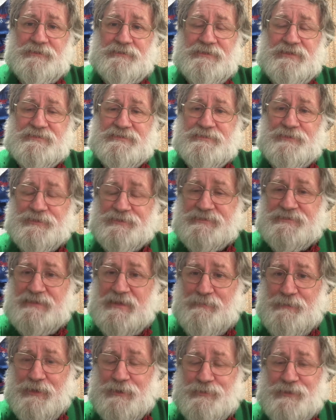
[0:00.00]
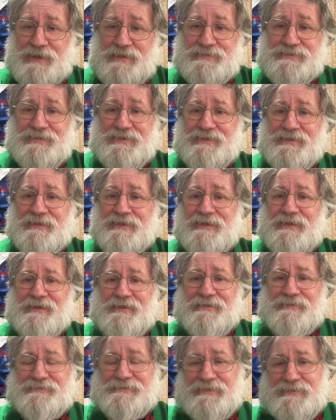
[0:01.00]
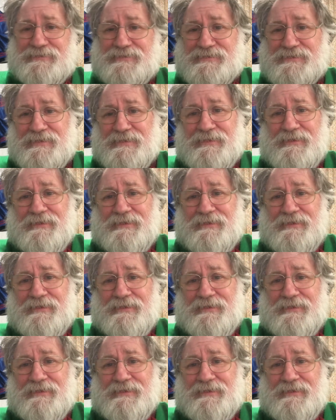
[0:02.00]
That's not democratic. That's